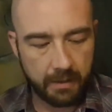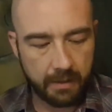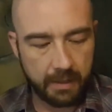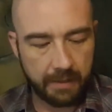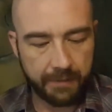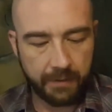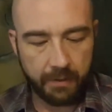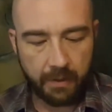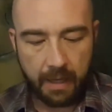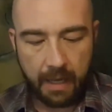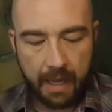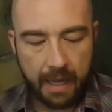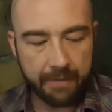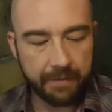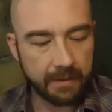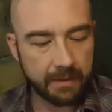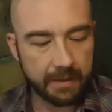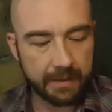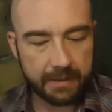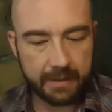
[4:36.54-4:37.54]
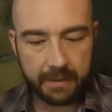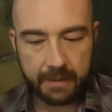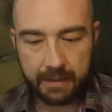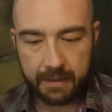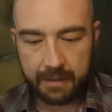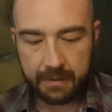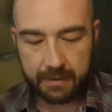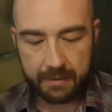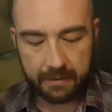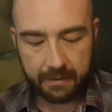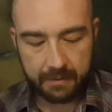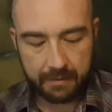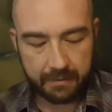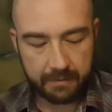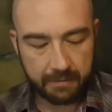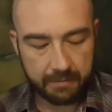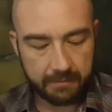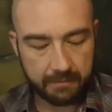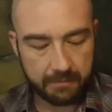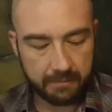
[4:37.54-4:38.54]
If you haven't listened to this,
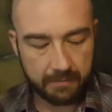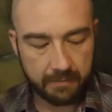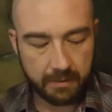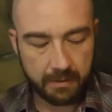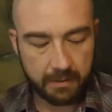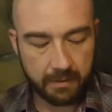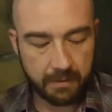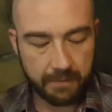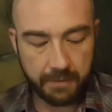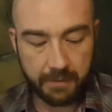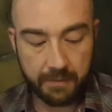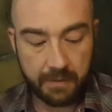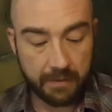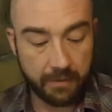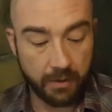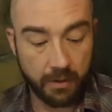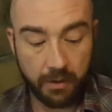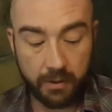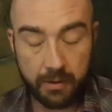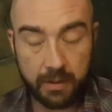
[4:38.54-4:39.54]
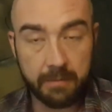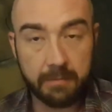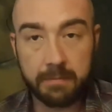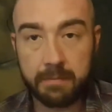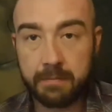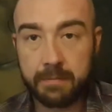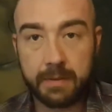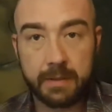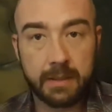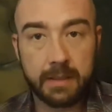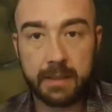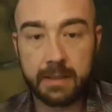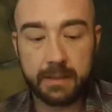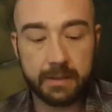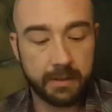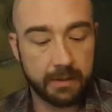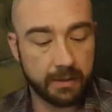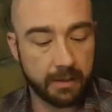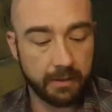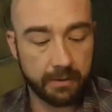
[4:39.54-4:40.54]
if you've never heard him, please
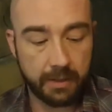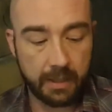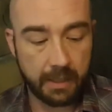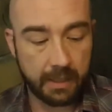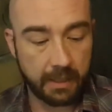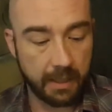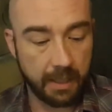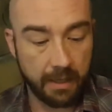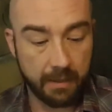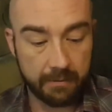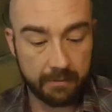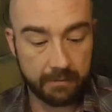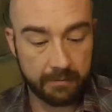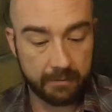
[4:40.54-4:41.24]
just go check it out.